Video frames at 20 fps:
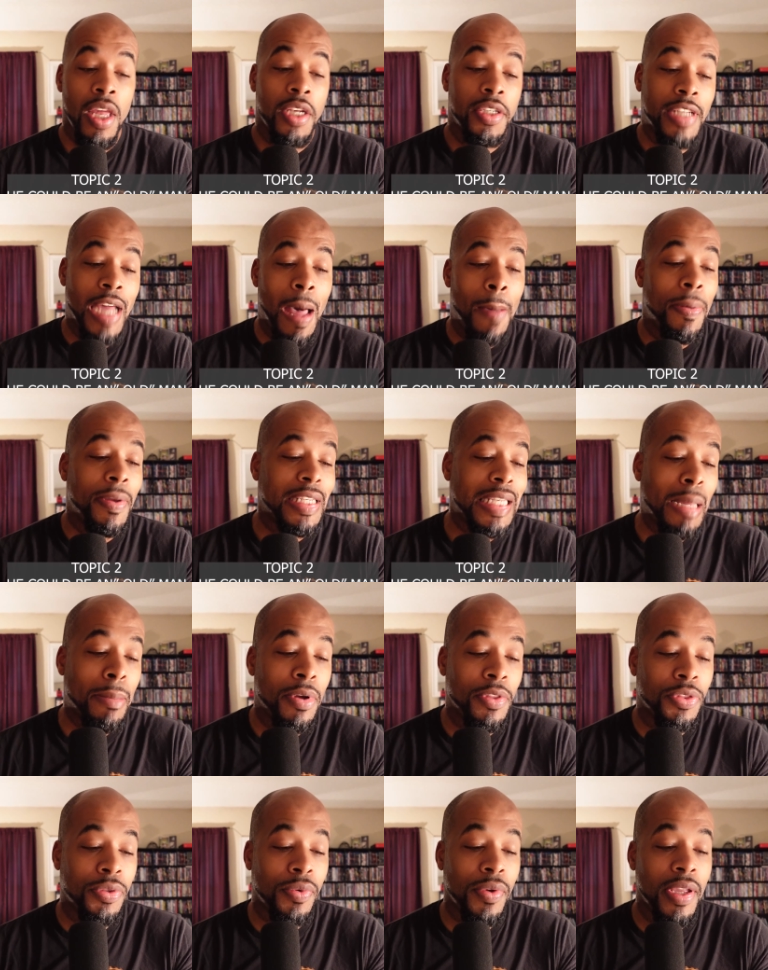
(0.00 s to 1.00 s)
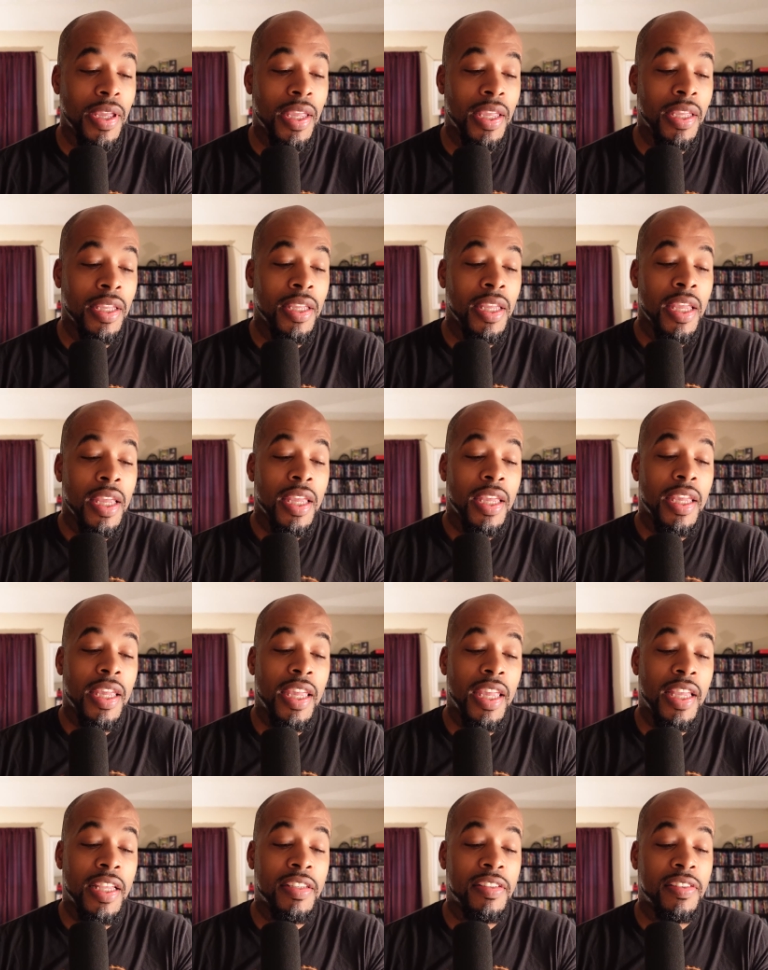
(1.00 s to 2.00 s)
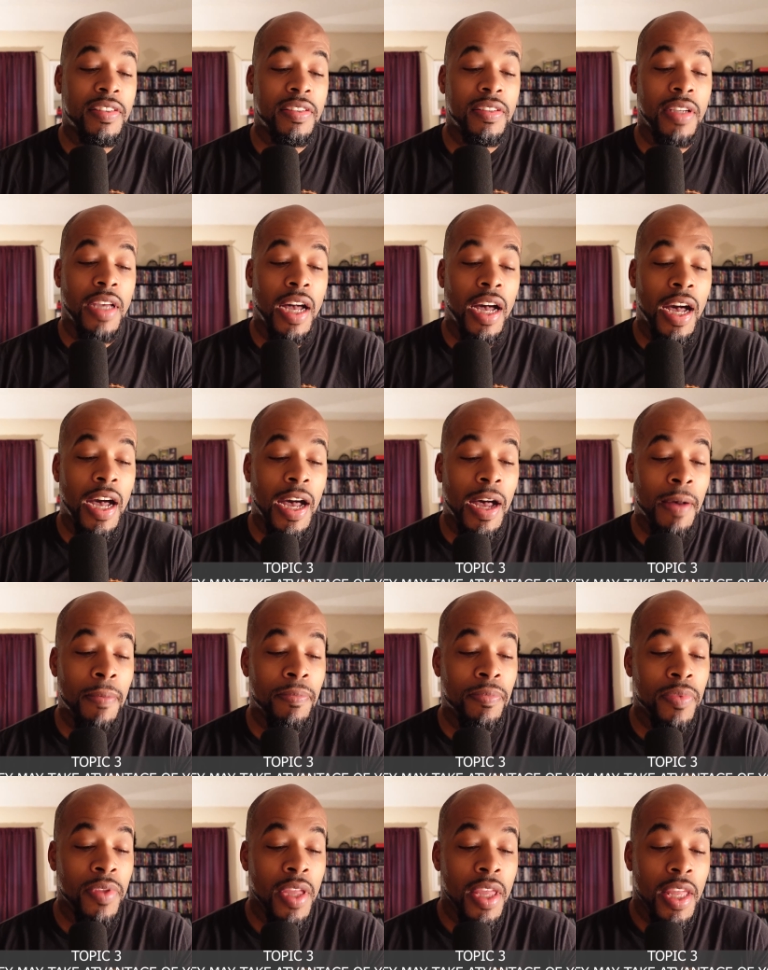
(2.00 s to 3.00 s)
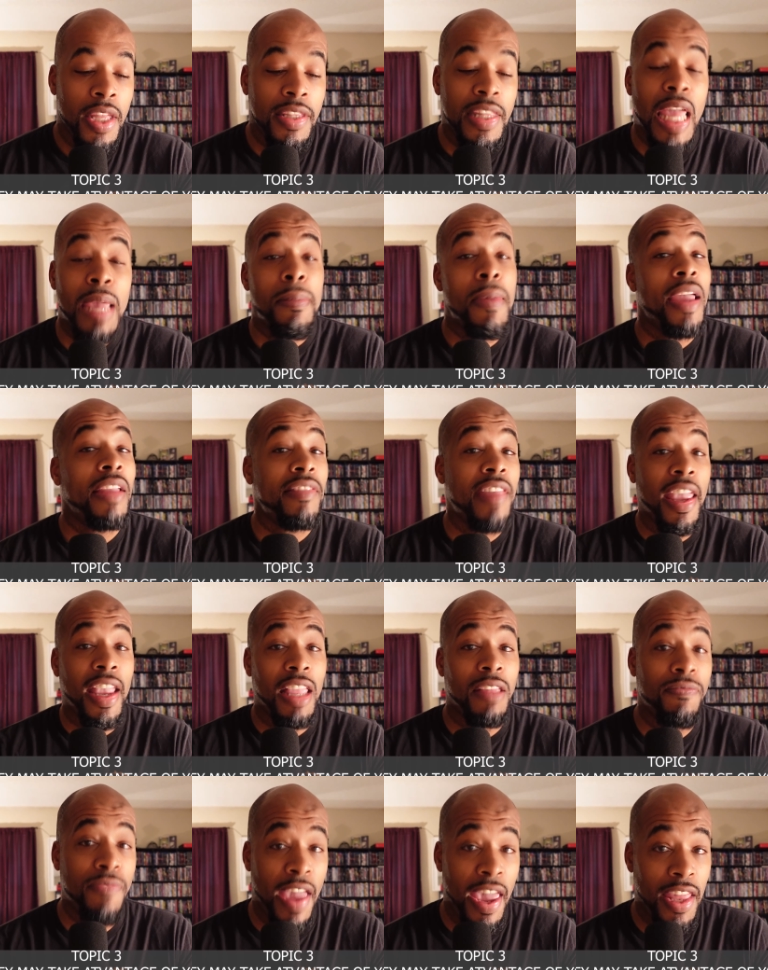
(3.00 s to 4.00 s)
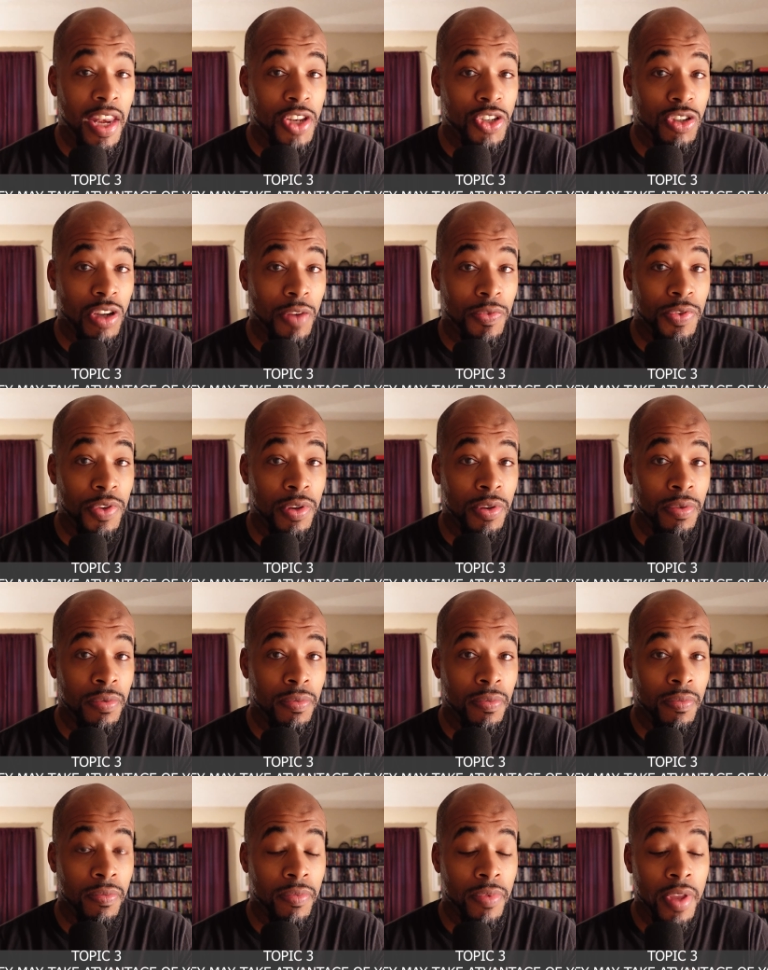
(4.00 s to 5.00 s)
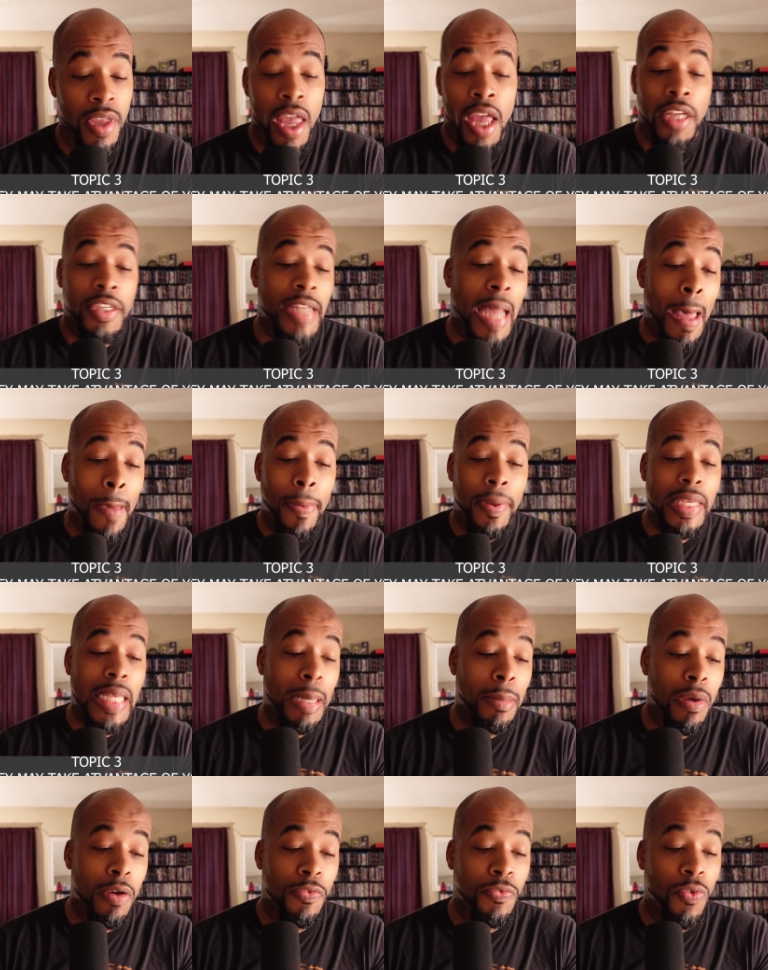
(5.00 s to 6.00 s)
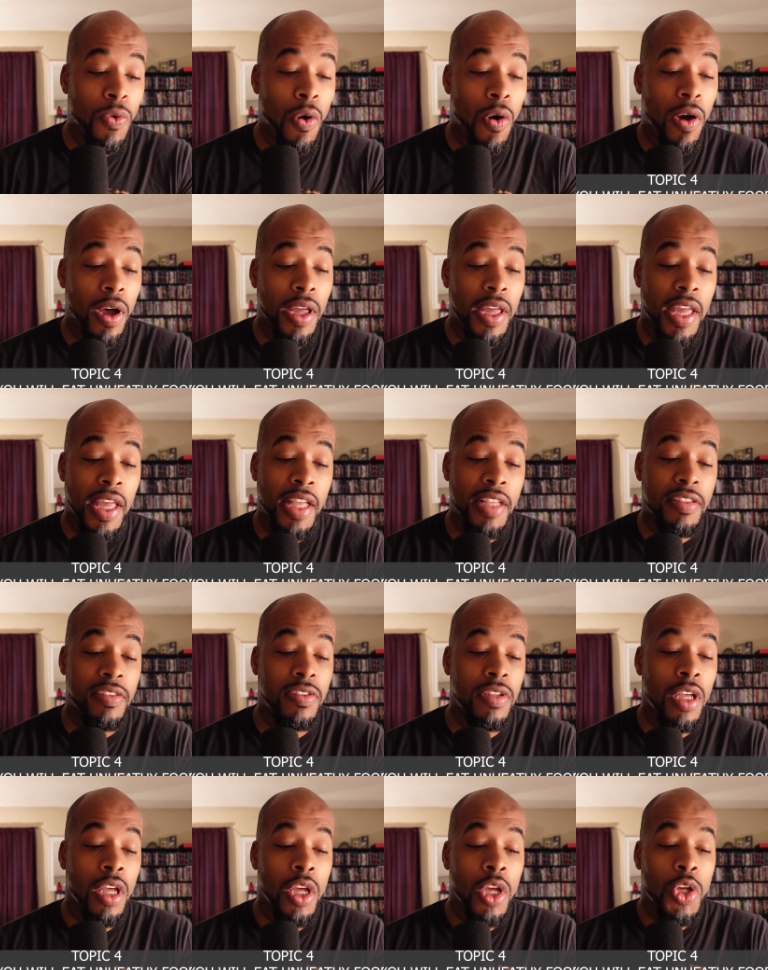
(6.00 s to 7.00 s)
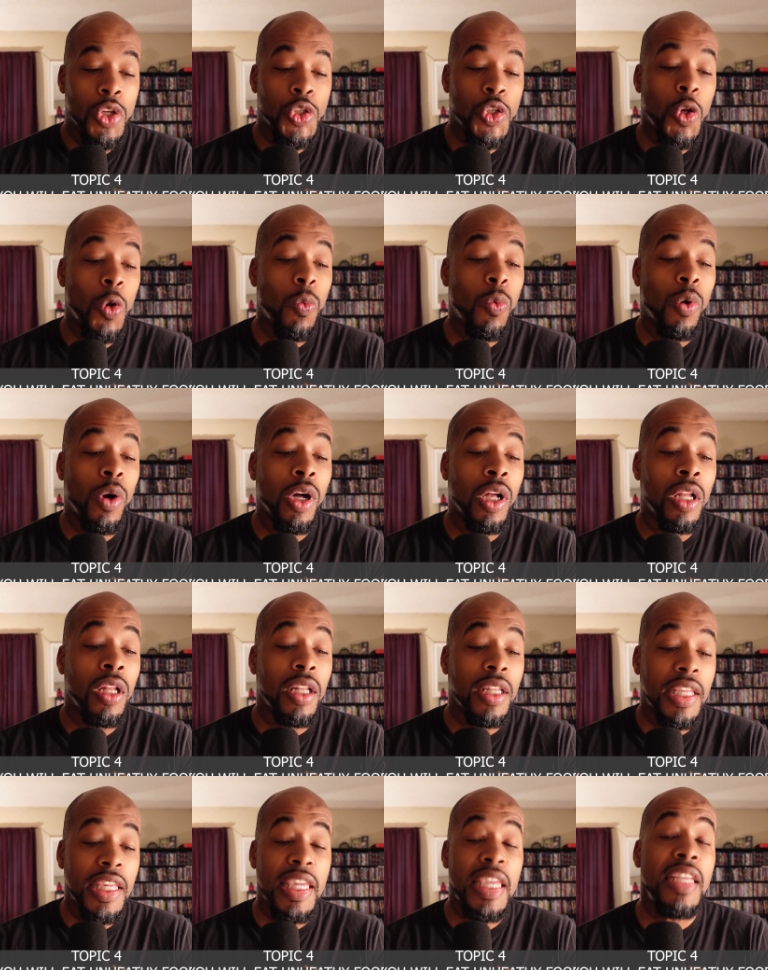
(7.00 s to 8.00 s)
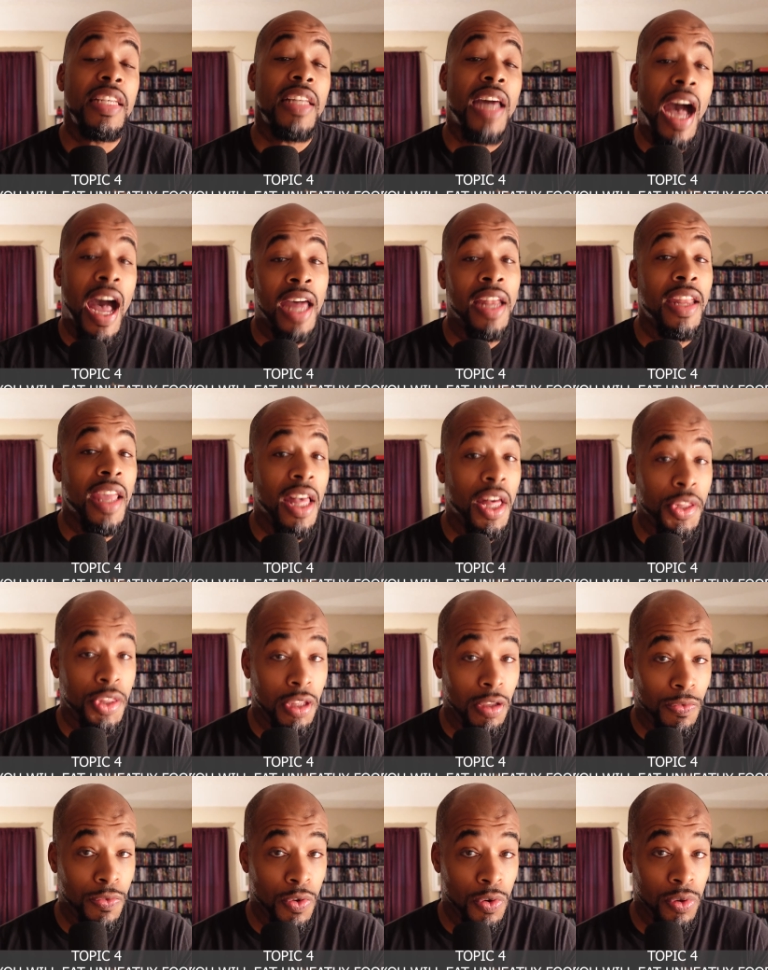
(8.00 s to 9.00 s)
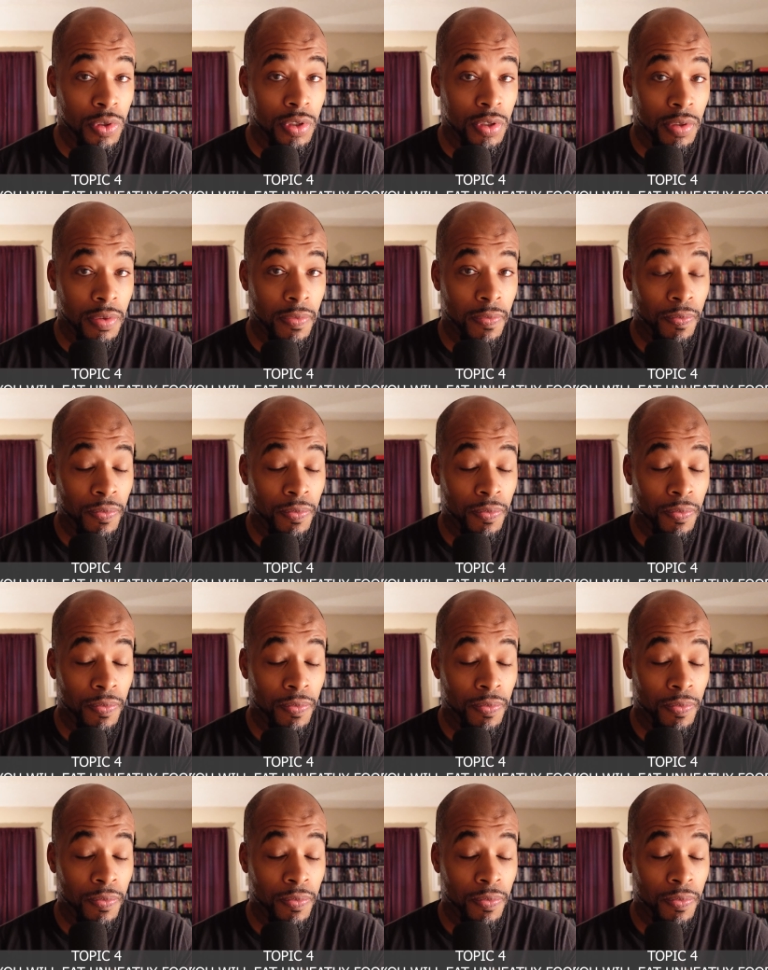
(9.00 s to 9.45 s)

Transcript: Topic number three is um, they may take advantage of you. Topic number four is you will eat unhealthy food.